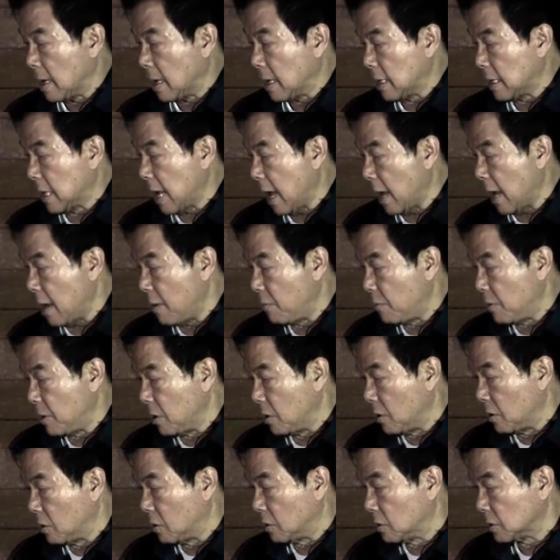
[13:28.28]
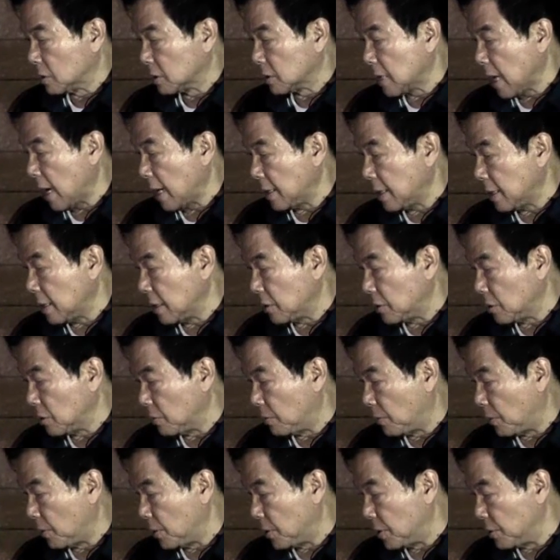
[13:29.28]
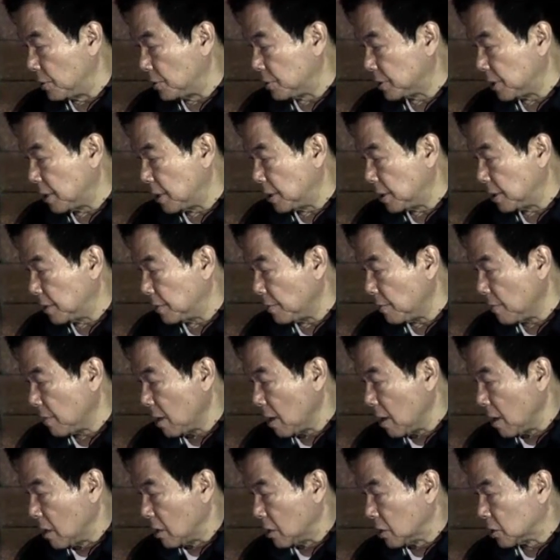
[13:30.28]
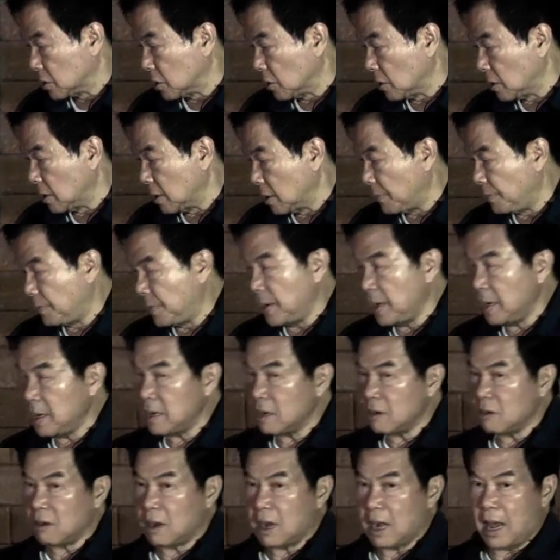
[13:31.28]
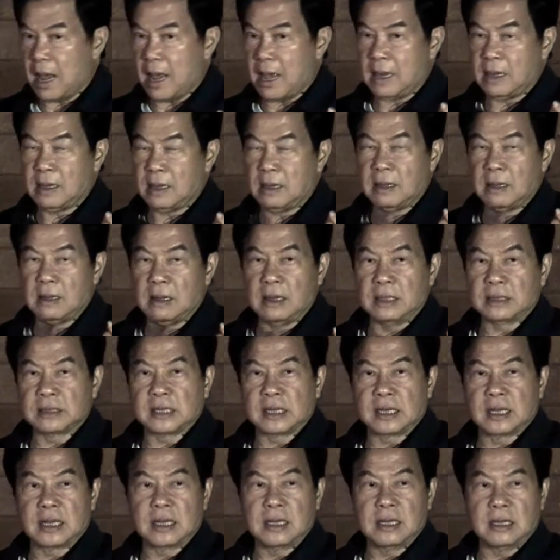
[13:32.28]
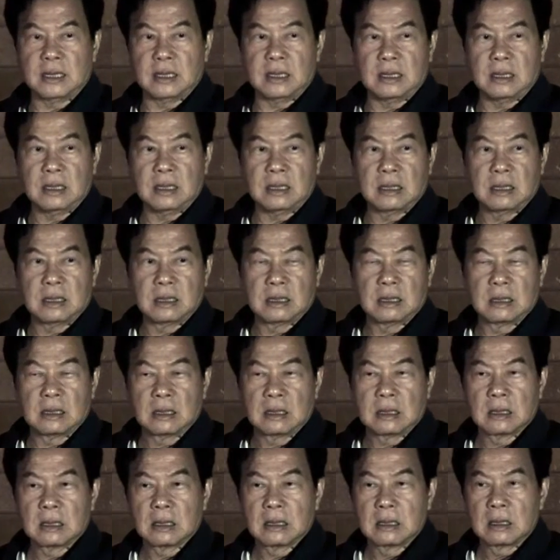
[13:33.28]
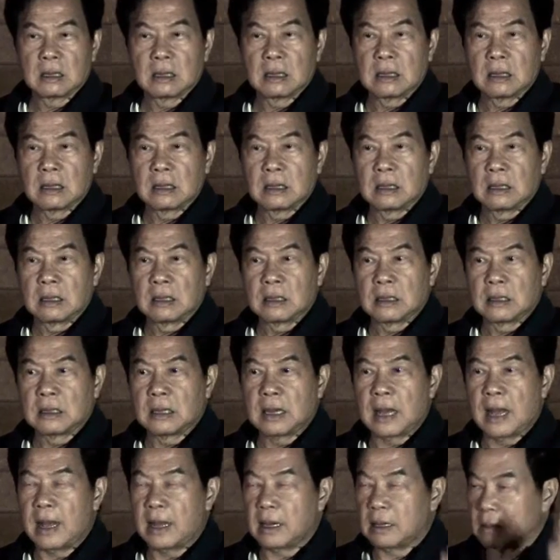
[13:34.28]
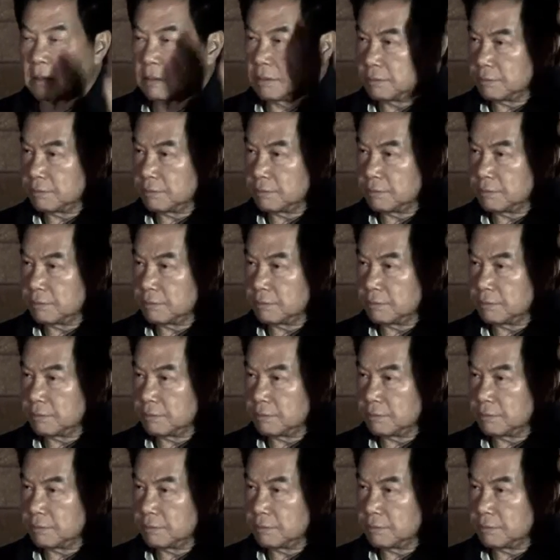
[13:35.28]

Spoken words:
they will start to producing. So the pineal gland is the key that